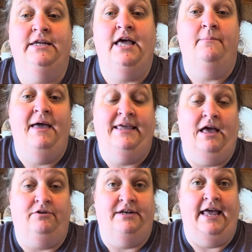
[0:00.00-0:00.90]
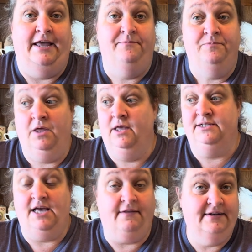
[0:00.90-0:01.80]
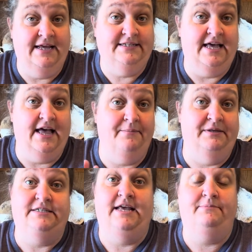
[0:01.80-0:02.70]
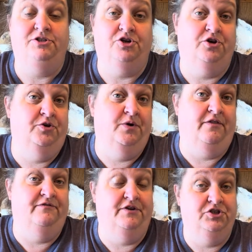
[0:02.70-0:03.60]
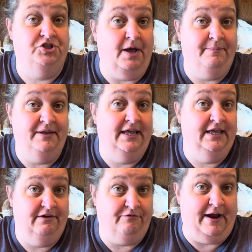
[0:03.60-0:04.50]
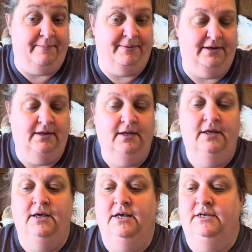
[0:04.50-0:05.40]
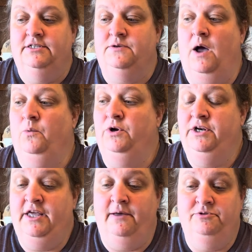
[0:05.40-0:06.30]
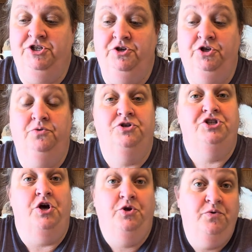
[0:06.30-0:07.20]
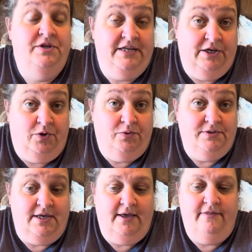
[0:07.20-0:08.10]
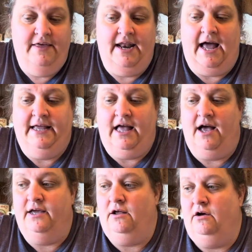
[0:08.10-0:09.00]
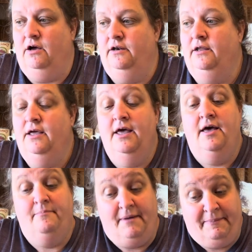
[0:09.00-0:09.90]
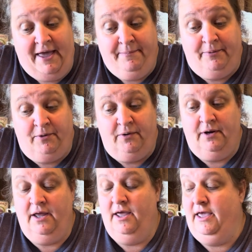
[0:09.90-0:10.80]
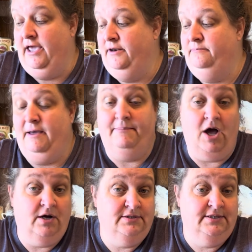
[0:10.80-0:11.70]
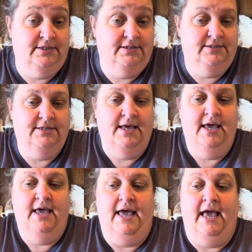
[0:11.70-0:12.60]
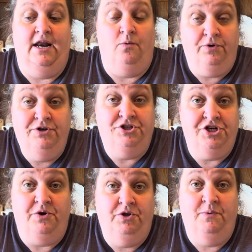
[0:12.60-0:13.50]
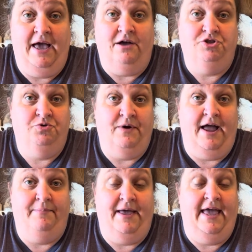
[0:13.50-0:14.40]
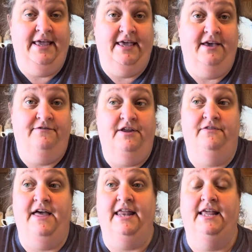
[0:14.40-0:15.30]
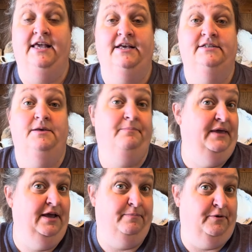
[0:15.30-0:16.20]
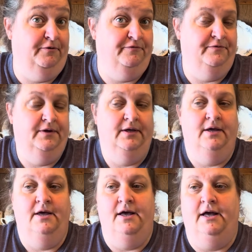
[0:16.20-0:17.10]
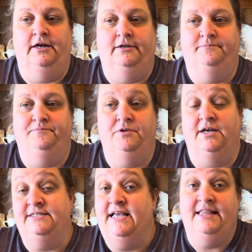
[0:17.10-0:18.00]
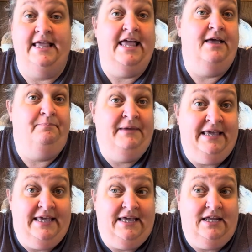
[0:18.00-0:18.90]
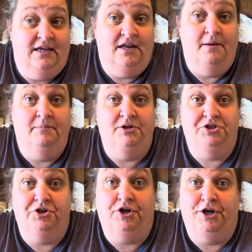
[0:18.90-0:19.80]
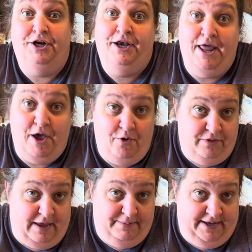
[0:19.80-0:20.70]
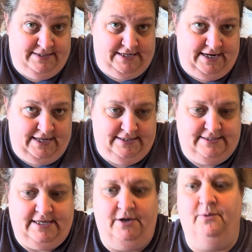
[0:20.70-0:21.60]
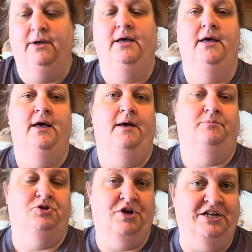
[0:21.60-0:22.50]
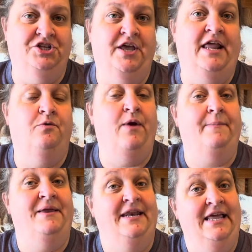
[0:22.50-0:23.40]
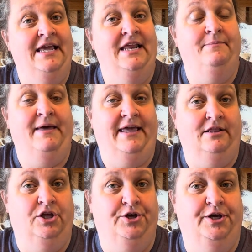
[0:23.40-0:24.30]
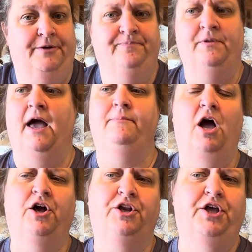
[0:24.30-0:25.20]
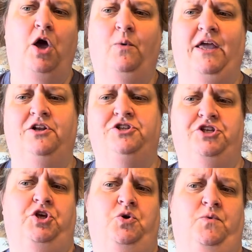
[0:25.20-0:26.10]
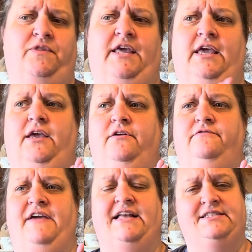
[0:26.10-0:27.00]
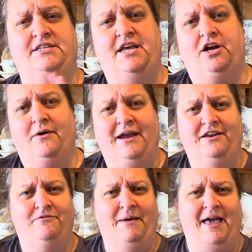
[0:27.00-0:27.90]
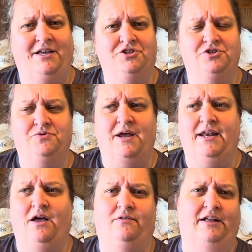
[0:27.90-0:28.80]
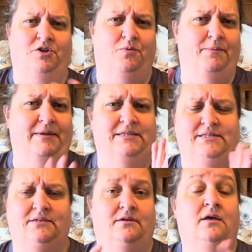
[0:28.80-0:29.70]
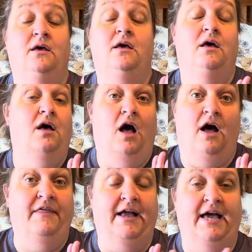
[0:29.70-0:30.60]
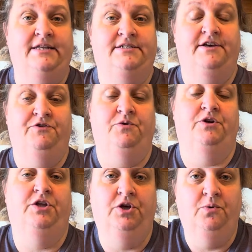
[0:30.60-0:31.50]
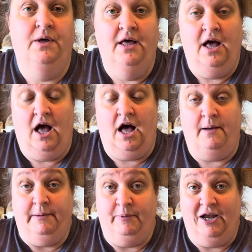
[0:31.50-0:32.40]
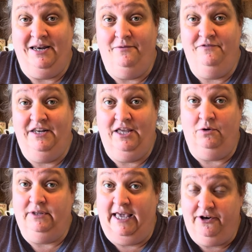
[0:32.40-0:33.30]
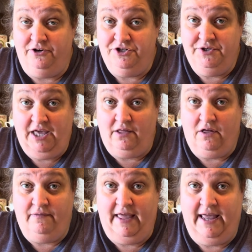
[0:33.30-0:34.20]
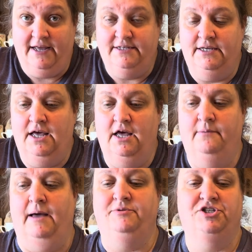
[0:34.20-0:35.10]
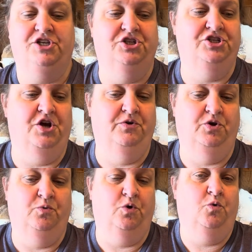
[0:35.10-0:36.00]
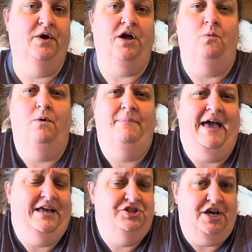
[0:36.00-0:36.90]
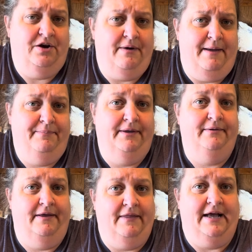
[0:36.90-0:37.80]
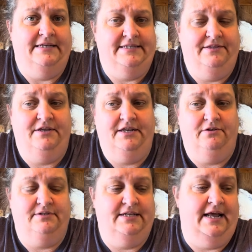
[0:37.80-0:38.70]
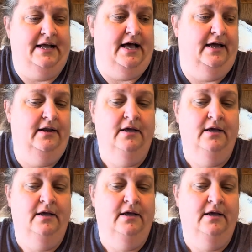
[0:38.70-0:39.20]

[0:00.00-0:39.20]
to come at y'all today. It's holiday time, it's time to start doing all the fun shopping and gift wrapping. So I wanted to come to you, show you the deals that I got on my paper and my boxes, and I wanted to show you how to wrap a gift that is peek proof. Not saying they can't peek in it, but you're going to know they peeked in it. So I'm going to try to show you how to wrap it neat and make it look good. I'm not going to go into the fancy decorating of packages right now, like the ribbons and all that kind of stuff you can do. I'll be bringing a video later to y'all on that. I'm just going to show you real quick on one package how to wrap it, and like I said, the deals that I got.